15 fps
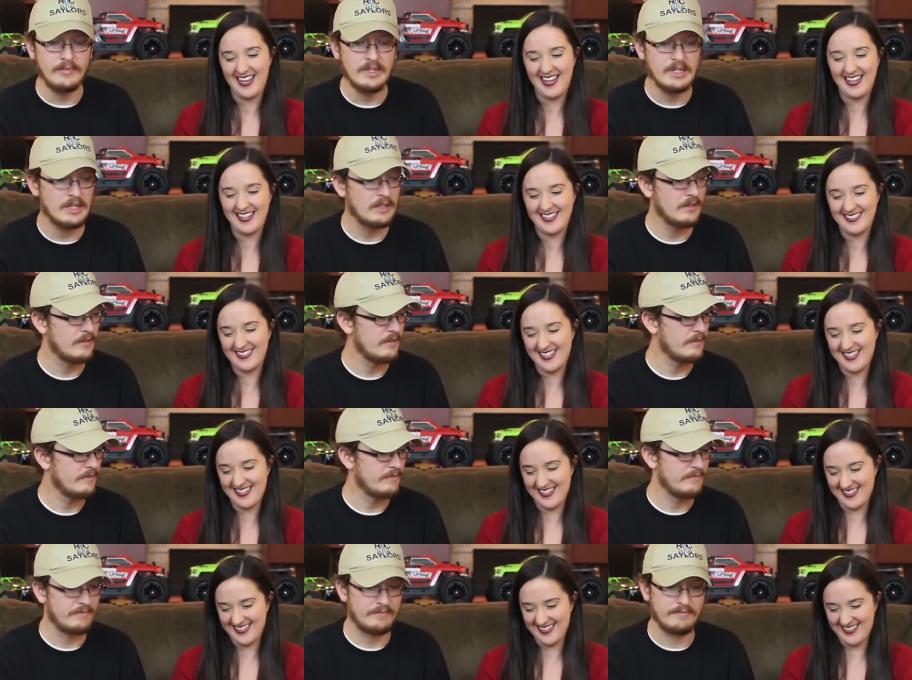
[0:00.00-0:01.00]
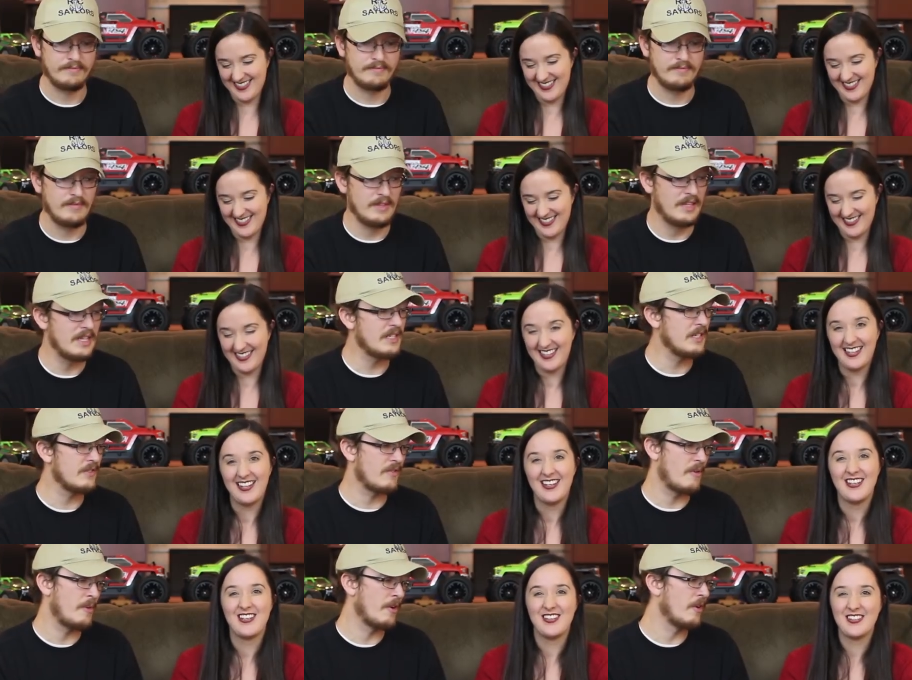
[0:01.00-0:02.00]
Speaker 1: And
Speaker 2: this is
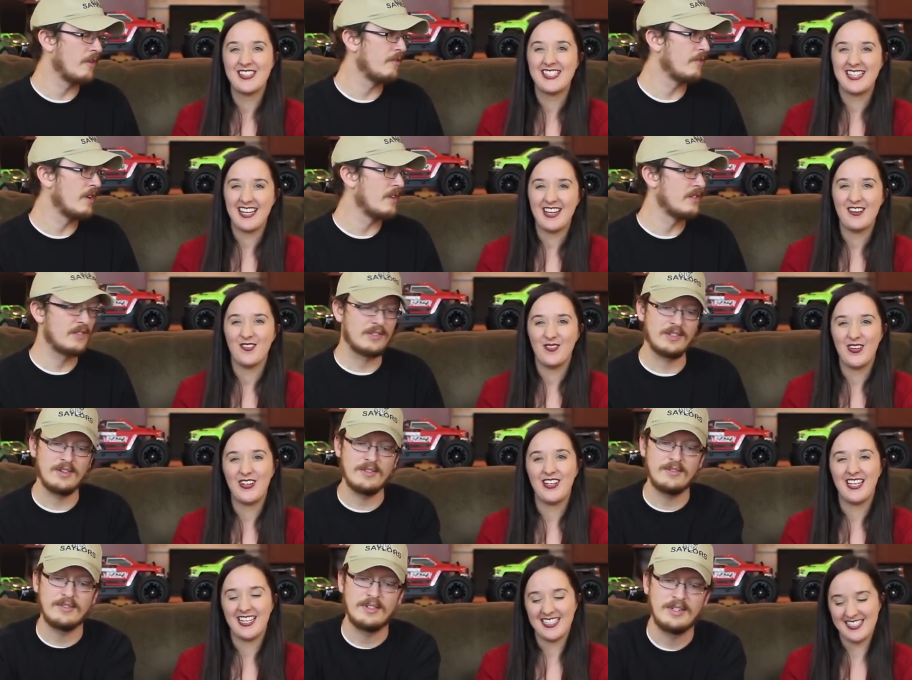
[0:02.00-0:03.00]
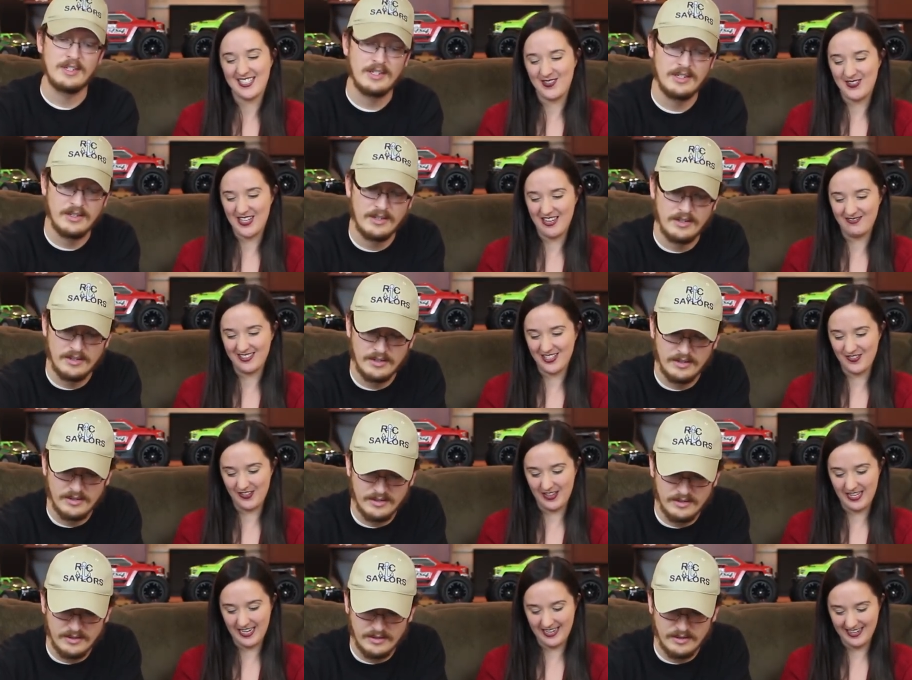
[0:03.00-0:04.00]
Speaker 1: from you'll see Amelia too. Sometimes
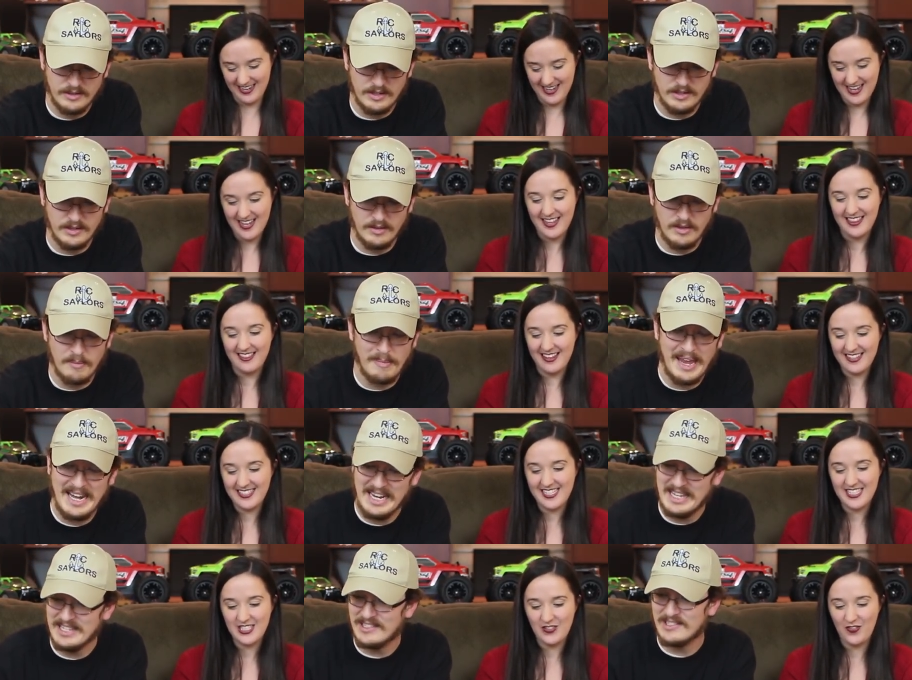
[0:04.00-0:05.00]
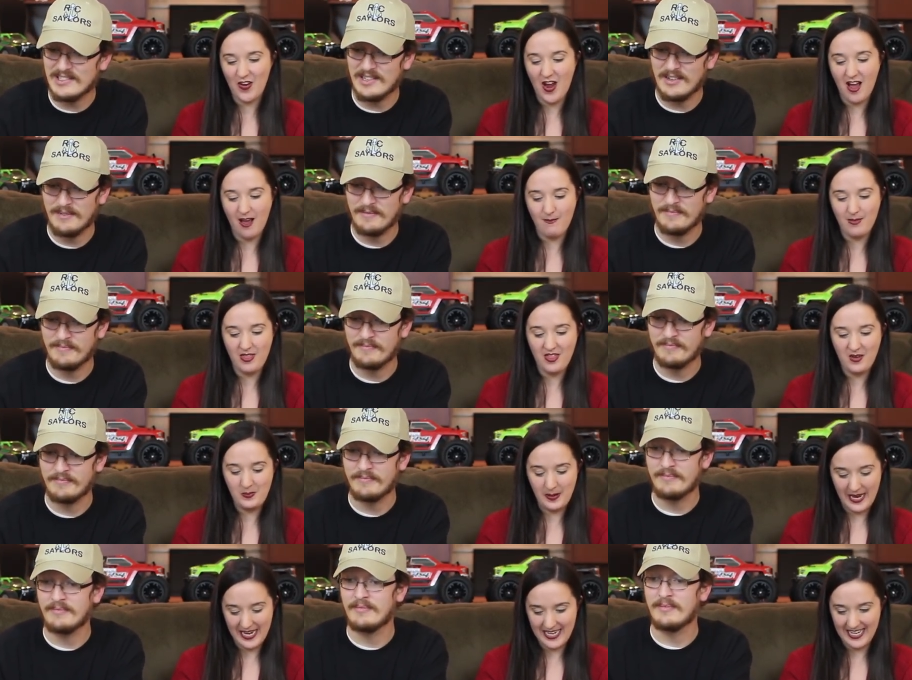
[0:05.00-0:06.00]
over there.
Speaker 2: The
Speaker 1: this Bainies. Is from the
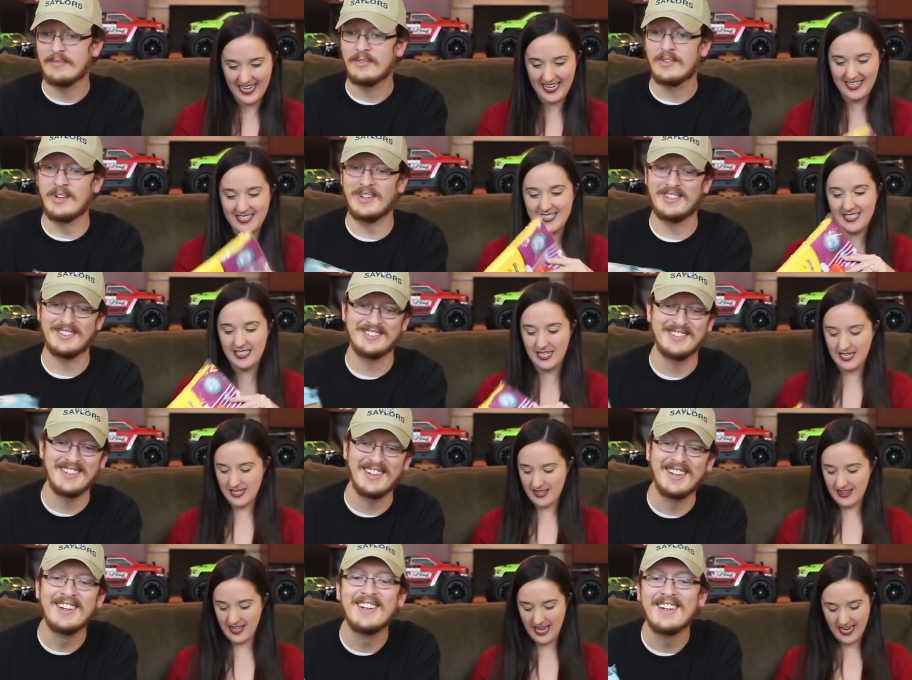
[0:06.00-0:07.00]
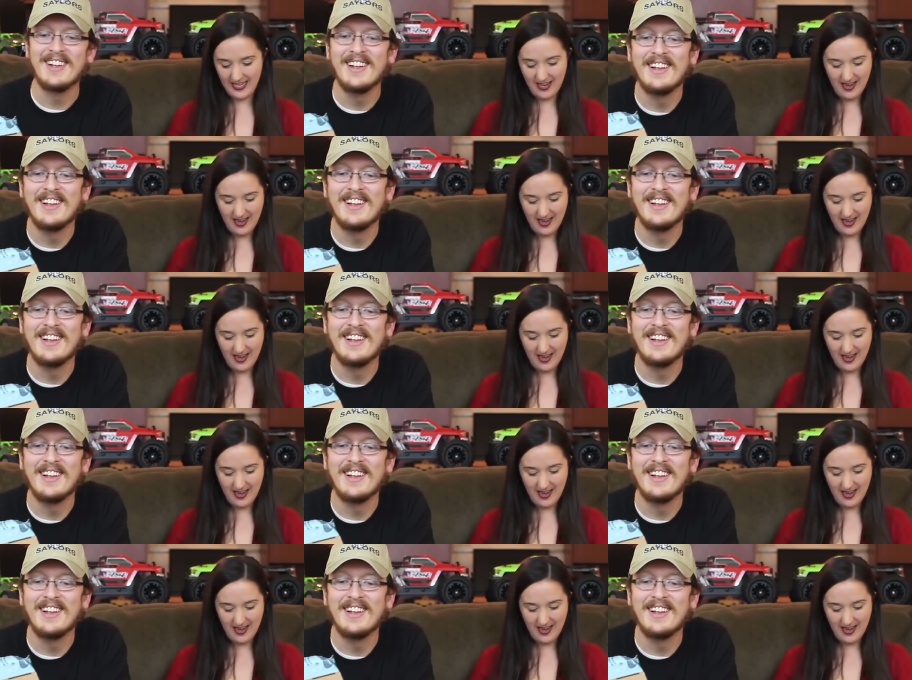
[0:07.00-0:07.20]
Bainies. They